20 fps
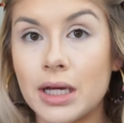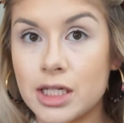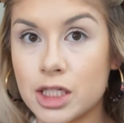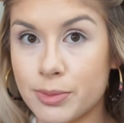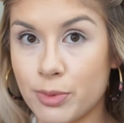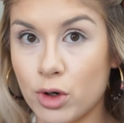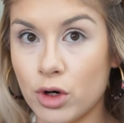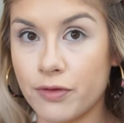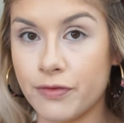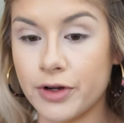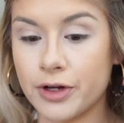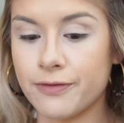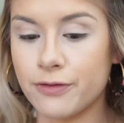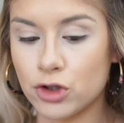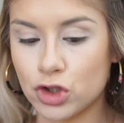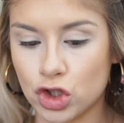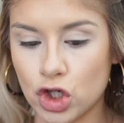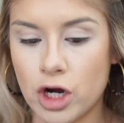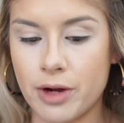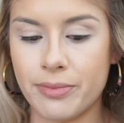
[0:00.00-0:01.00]
is perfect
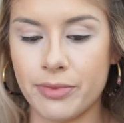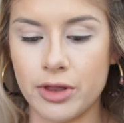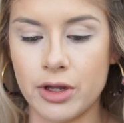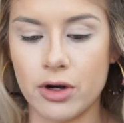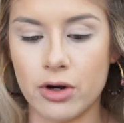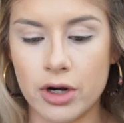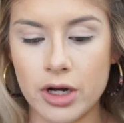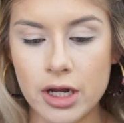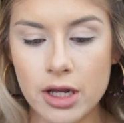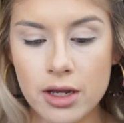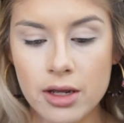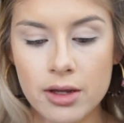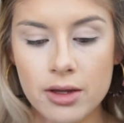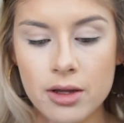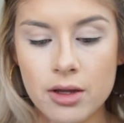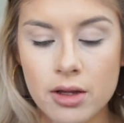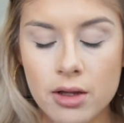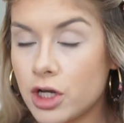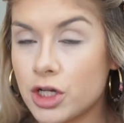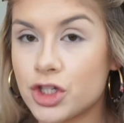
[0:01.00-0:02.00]
for Chop Theory.
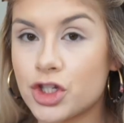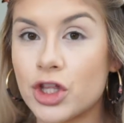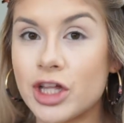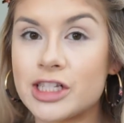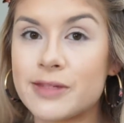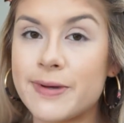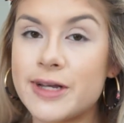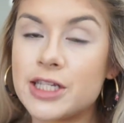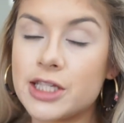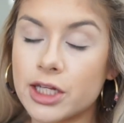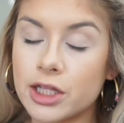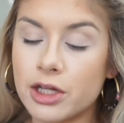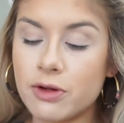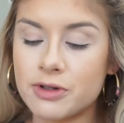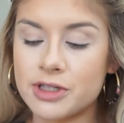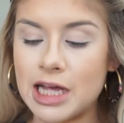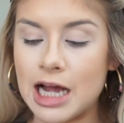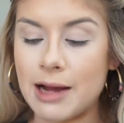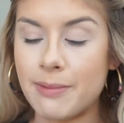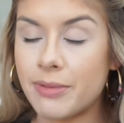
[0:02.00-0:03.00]
So that's basically
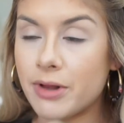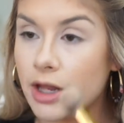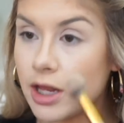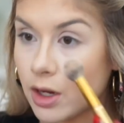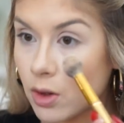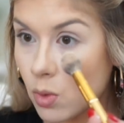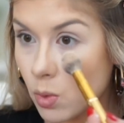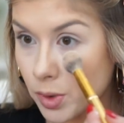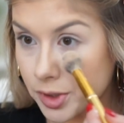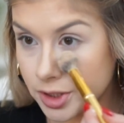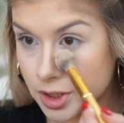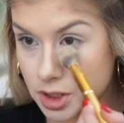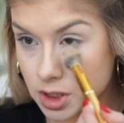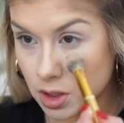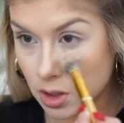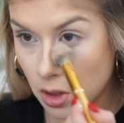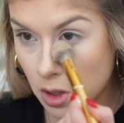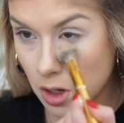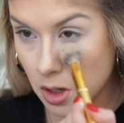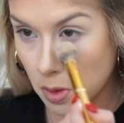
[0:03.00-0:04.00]
what's happening with the
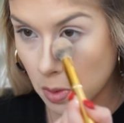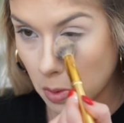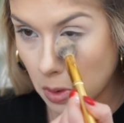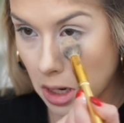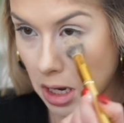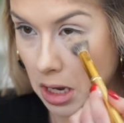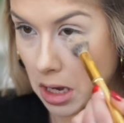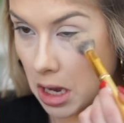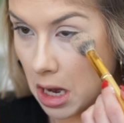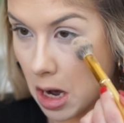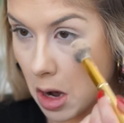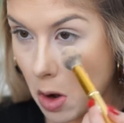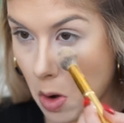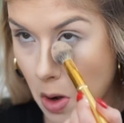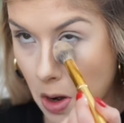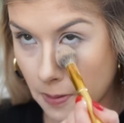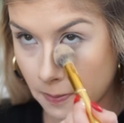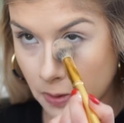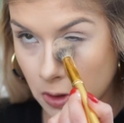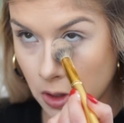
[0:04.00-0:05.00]
salon right now.
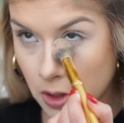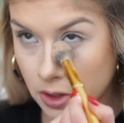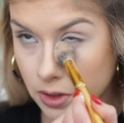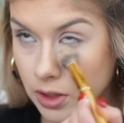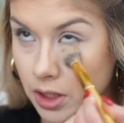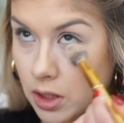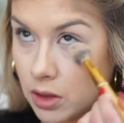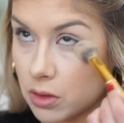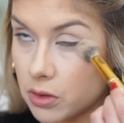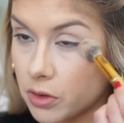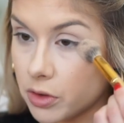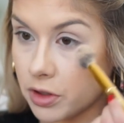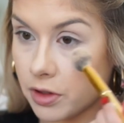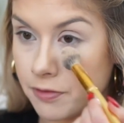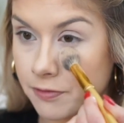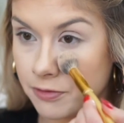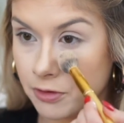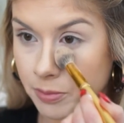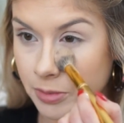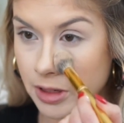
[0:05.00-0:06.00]
I'm currently
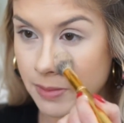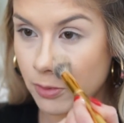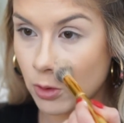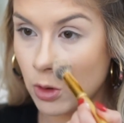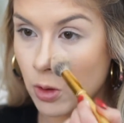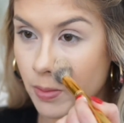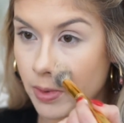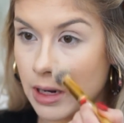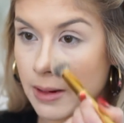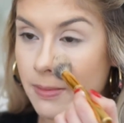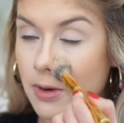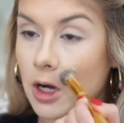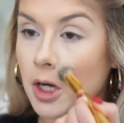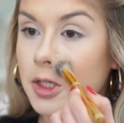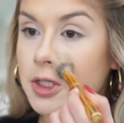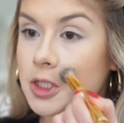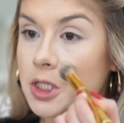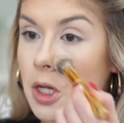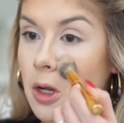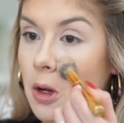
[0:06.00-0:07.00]
looking for people, but I'm
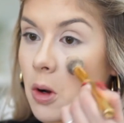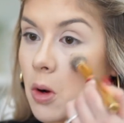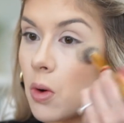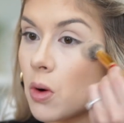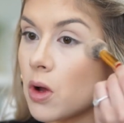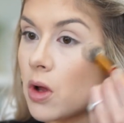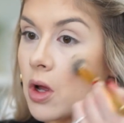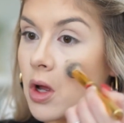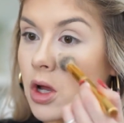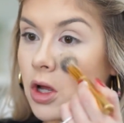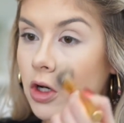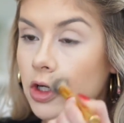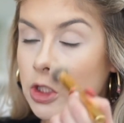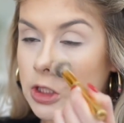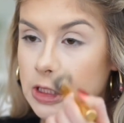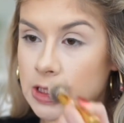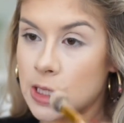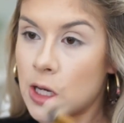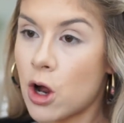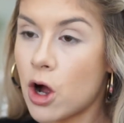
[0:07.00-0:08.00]
also
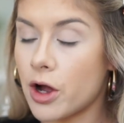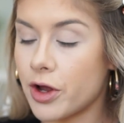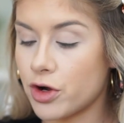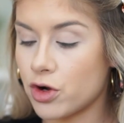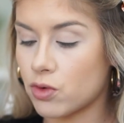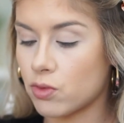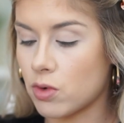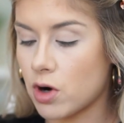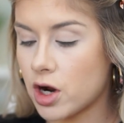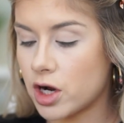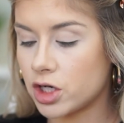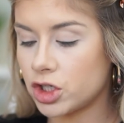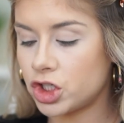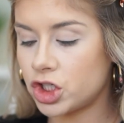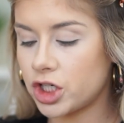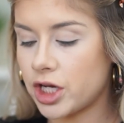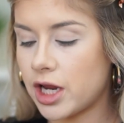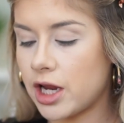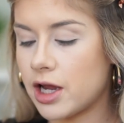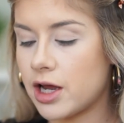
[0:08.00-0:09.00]
just not in a
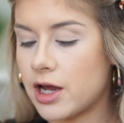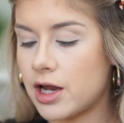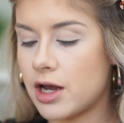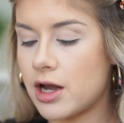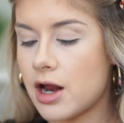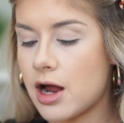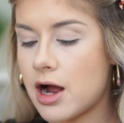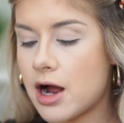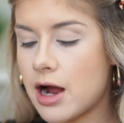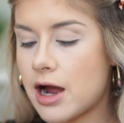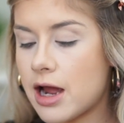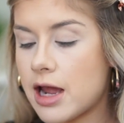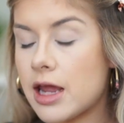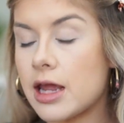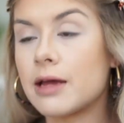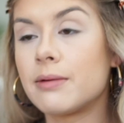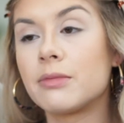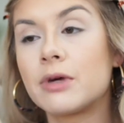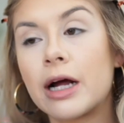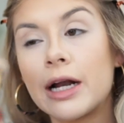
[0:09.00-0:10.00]
rush, and I
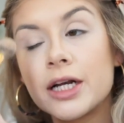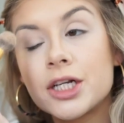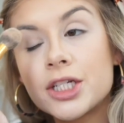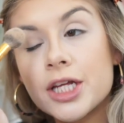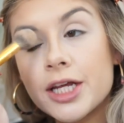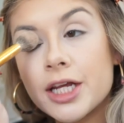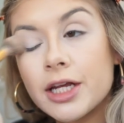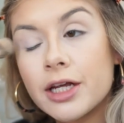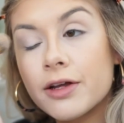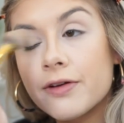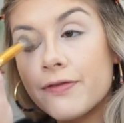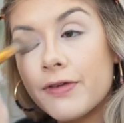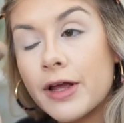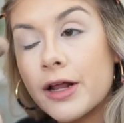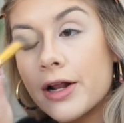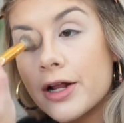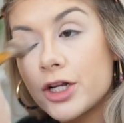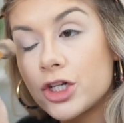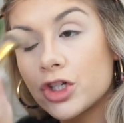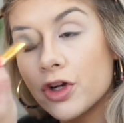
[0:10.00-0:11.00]
am kind of taking
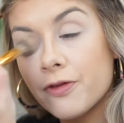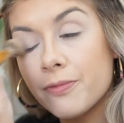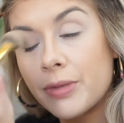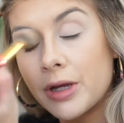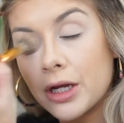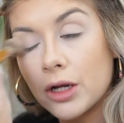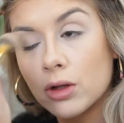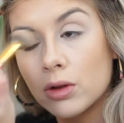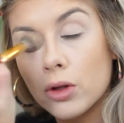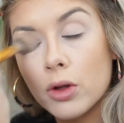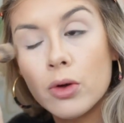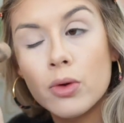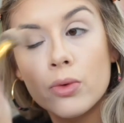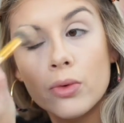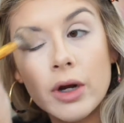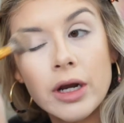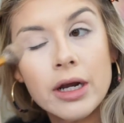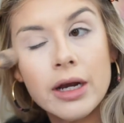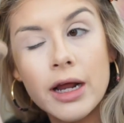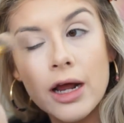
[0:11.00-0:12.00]
advantage of being alone
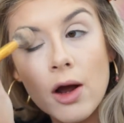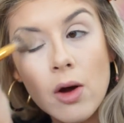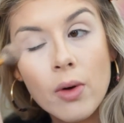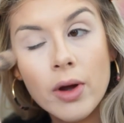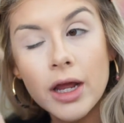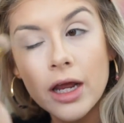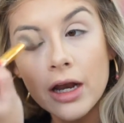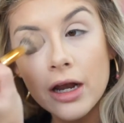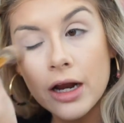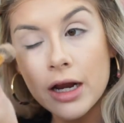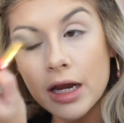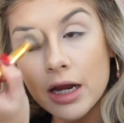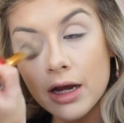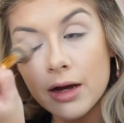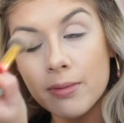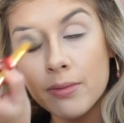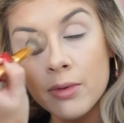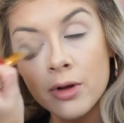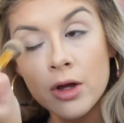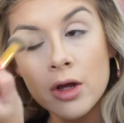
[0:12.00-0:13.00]
right now, and I
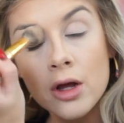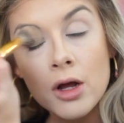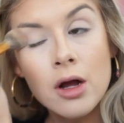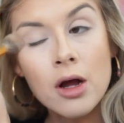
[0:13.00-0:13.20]
am